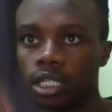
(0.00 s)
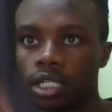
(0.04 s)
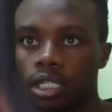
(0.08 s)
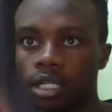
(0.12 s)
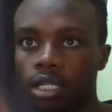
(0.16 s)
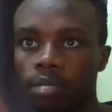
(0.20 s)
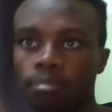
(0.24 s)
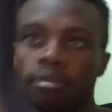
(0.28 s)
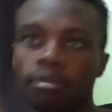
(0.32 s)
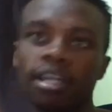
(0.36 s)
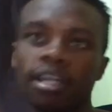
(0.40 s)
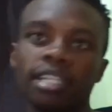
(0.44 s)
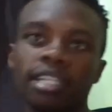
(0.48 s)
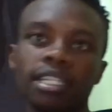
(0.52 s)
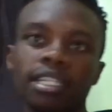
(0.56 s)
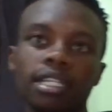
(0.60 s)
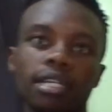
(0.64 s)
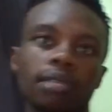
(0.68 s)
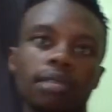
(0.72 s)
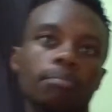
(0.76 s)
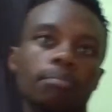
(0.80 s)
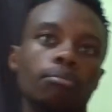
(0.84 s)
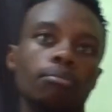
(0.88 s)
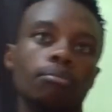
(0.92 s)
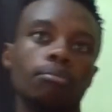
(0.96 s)
but
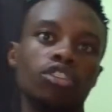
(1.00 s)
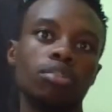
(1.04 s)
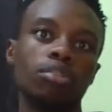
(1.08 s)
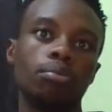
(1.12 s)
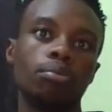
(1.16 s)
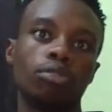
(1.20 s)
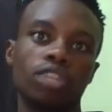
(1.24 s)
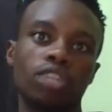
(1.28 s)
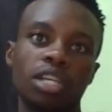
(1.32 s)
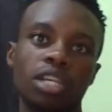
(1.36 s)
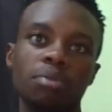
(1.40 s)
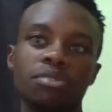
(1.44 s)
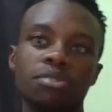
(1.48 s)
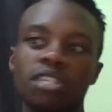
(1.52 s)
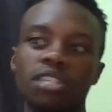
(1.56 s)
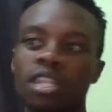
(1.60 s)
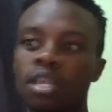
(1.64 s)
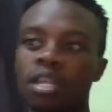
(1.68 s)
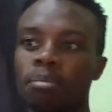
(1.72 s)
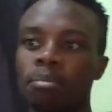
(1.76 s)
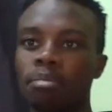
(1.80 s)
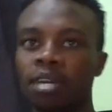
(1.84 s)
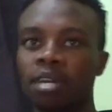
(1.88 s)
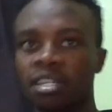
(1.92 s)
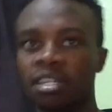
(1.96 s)
multiple times in the
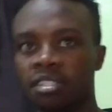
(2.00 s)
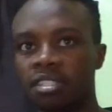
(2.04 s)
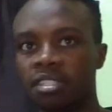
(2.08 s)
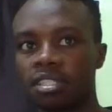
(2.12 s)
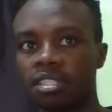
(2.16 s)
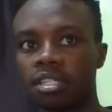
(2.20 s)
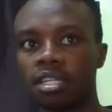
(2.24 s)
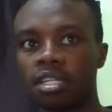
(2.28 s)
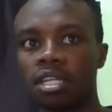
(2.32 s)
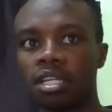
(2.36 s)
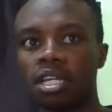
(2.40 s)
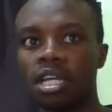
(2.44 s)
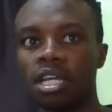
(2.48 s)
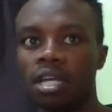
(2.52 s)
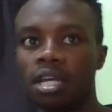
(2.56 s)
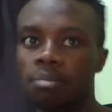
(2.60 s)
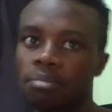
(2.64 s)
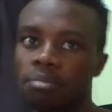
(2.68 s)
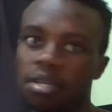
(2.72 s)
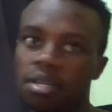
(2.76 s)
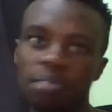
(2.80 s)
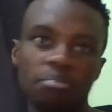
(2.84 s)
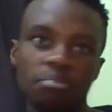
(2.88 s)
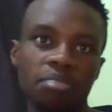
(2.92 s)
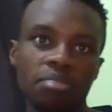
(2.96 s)
past.
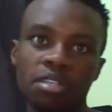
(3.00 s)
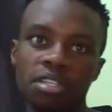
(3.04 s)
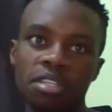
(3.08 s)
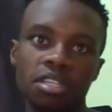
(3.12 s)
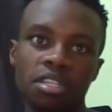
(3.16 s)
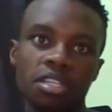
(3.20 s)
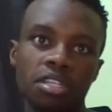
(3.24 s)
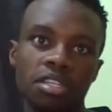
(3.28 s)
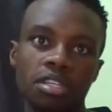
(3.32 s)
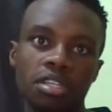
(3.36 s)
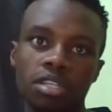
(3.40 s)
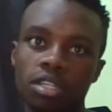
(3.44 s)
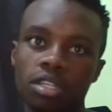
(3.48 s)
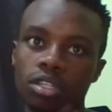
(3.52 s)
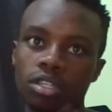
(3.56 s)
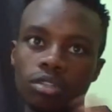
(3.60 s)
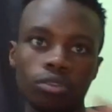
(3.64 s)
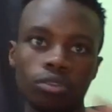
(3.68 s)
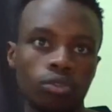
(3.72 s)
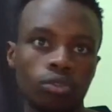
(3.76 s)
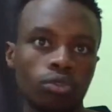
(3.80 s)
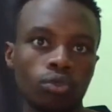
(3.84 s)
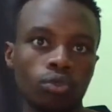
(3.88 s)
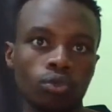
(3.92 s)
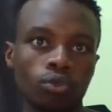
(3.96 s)
Maybe
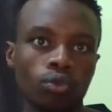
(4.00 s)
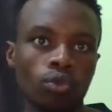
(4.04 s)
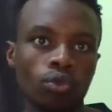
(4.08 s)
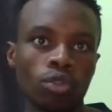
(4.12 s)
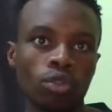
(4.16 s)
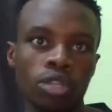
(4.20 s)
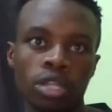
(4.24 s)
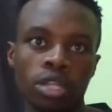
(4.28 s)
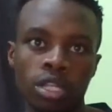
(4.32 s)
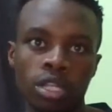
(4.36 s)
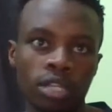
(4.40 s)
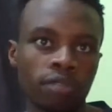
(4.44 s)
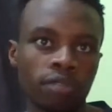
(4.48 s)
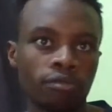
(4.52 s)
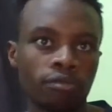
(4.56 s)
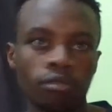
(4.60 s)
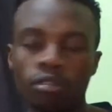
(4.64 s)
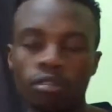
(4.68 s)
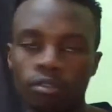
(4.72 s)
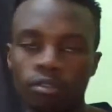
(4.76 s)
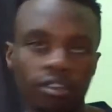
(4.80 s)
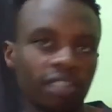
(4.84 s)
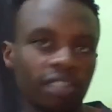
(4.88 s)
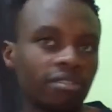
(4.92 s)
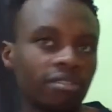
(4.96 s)
two, three, four,
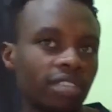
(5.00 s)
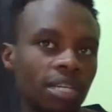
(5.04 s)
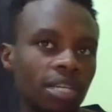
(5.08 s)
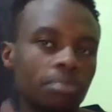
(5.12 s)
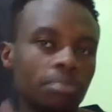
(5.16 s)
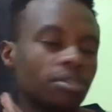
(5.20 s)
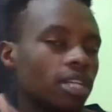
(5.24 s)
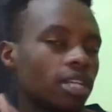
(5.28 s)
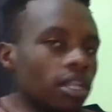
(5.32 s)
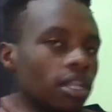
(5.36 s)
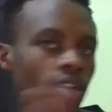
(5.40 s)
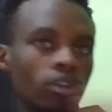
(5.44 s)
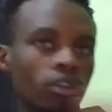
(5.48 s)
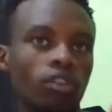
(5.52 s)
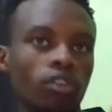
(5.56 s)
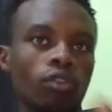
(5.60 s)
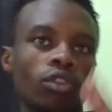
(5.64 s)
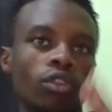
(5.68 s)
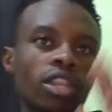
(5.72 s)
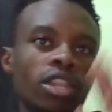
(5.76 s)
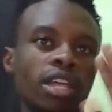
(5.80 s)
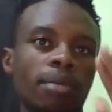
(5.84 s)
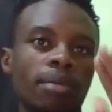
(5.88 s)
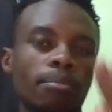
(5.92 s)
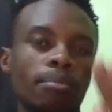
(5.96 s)
5 times. I don't know.
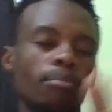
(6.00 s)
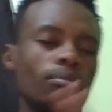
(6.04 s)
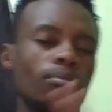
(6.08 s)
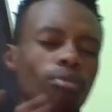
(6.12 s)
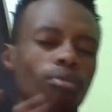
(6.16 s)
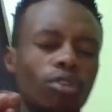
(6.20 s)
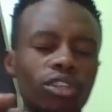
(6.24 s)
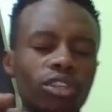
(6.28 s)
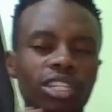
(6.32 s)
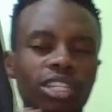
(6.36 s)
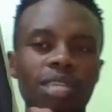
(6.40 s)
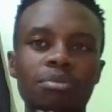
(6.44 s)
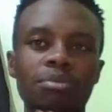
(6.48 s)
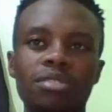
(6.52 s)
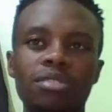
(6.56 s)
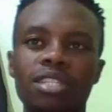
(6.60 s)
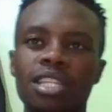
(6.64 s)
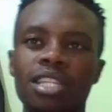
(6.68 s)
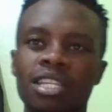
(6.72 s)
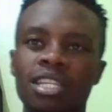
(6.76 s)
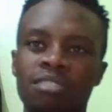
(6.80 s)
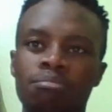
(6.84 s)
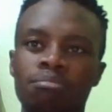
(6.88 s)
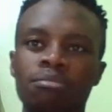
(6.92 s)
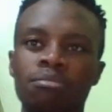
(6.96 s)
The more times it
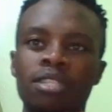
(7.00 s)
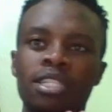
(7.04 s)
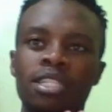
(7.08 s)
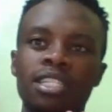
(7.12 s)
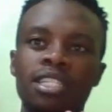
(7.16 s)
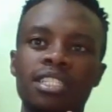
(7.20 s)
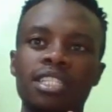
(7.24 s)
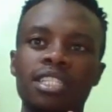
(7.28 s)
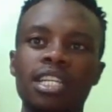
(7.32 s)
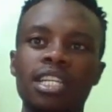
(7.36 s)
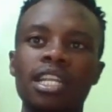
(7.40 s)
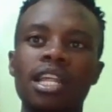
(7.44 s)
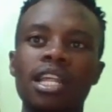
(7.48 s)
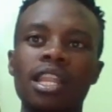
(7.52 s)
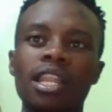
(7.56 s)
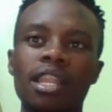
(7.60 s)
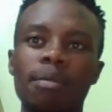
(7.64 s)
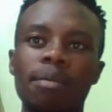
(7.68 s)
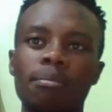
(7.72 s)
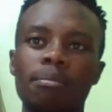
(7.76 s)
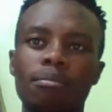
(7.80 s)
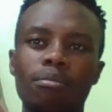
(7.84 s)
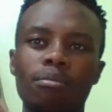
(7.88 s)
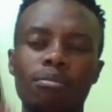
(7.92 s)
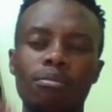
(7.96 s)
has been tested, the
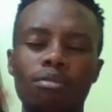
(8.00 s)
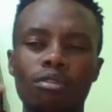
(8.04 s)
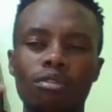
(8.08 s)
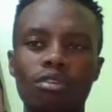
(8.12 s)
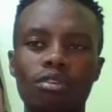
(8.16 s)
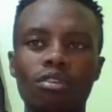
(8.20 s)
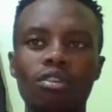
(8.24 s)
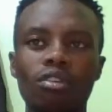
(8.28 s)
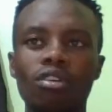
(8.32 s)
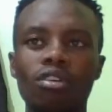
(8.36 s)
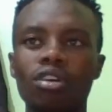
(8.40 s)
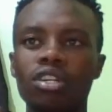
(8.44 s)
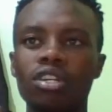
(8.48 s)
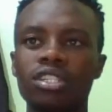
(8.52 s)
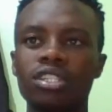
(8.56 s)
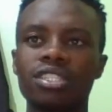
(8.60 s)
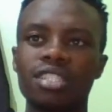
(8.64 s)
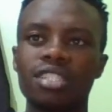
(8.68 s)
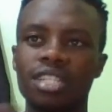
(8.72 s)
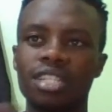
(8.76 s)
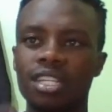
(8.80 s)
more it